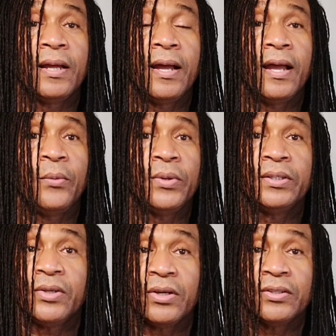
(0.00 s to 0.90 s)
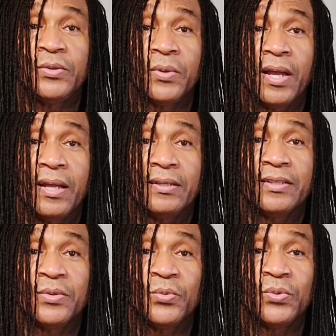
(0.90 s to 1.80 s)
I will talk to you guys
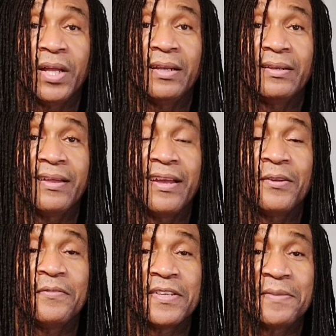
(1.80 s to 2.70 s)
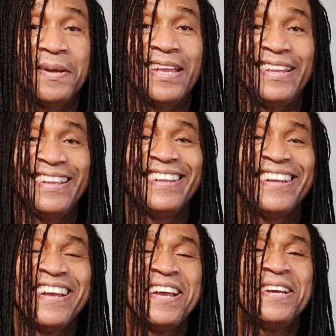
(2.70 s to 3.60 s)
soon. Thank you for spending
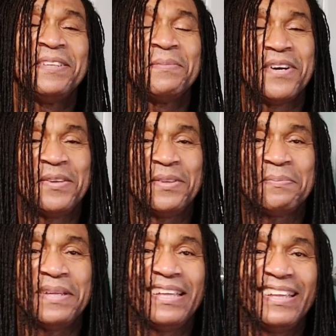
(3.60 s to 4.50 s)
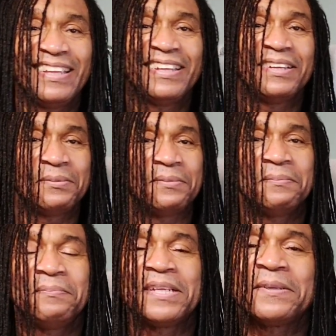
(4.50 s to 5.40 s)
the morning with me.
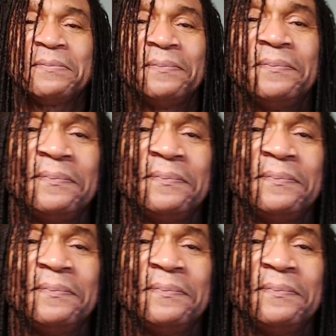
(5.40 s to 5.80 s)
Bless up.